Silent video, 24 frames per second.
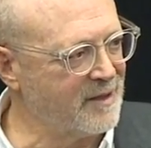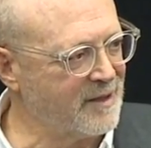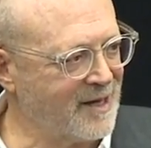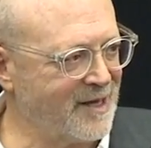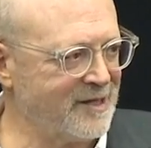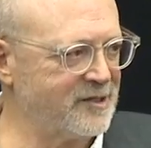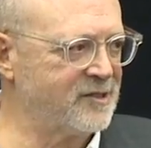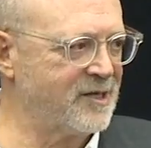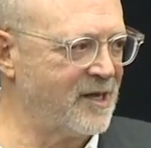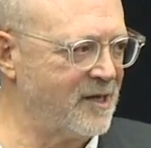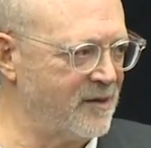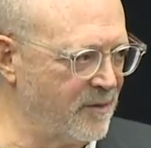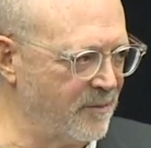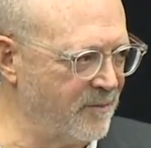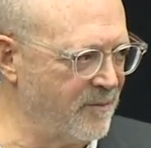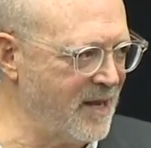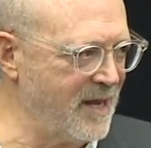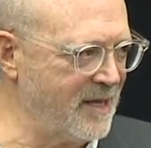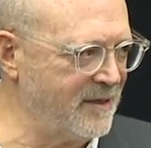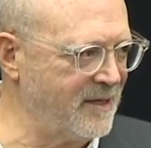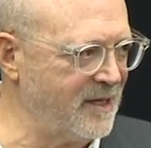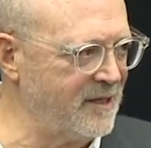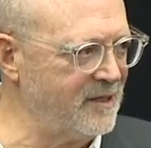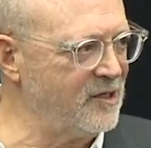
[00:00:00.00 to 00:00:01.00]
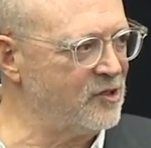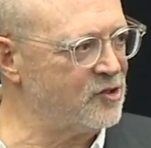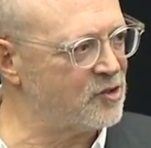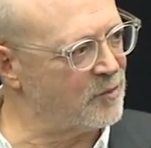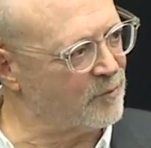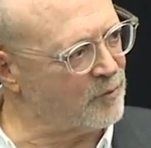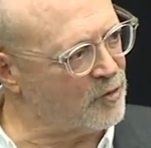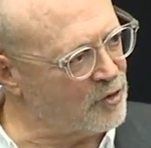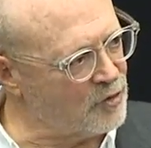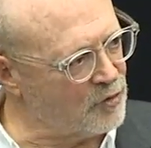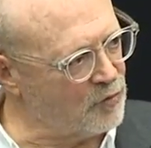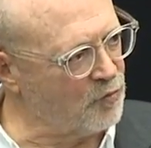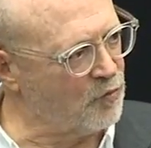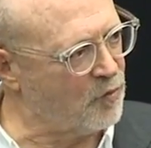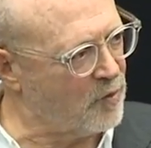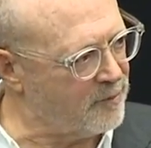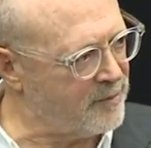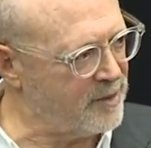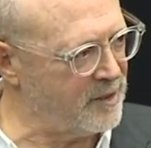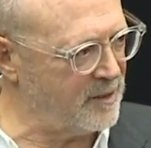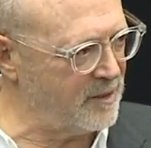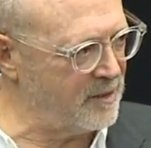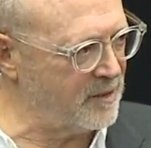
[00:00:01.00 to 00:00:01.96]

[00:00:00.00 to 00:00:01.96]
I say the men, they need some good women